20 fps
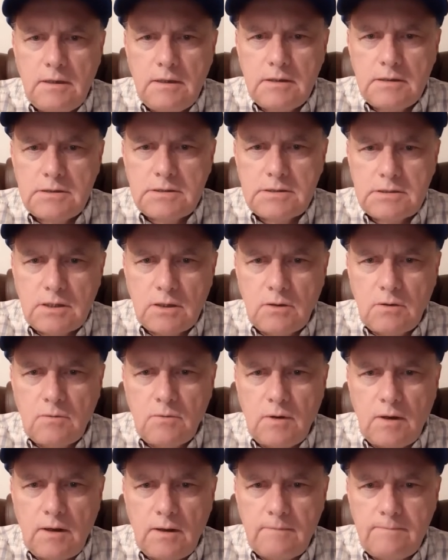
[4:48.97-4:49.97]

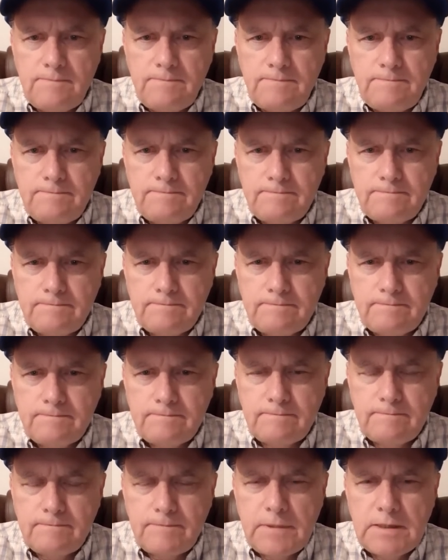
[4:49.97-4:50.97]
So
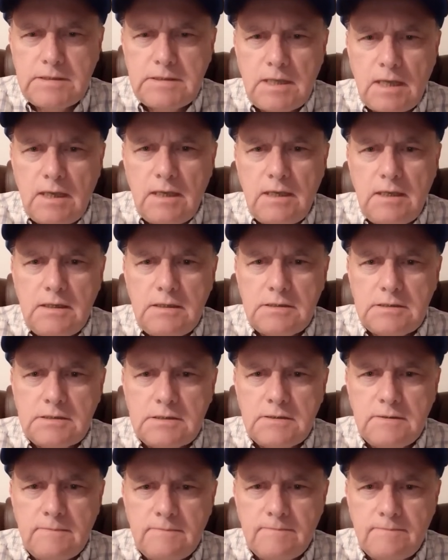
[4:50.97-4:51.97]
the
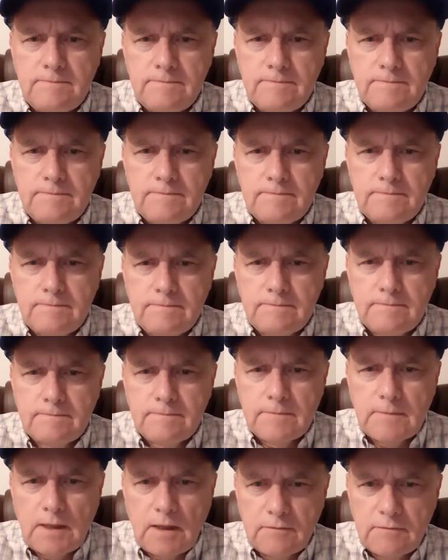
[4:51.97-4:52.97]
days
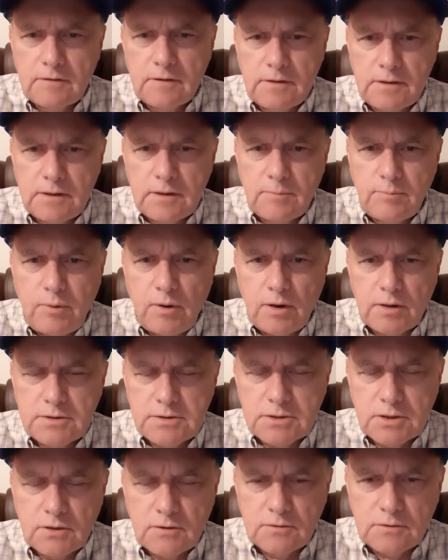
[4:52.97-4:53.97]
of the Lincoln Park
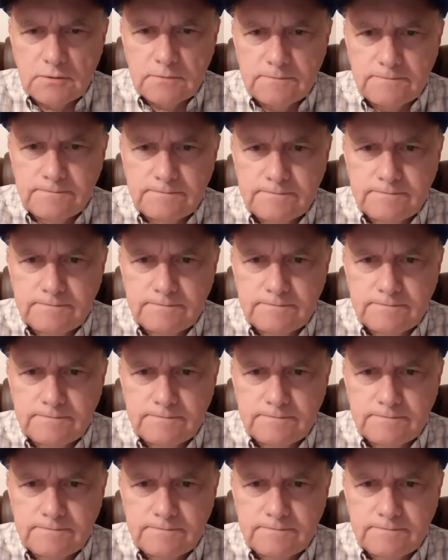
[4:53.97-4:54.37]
Journal,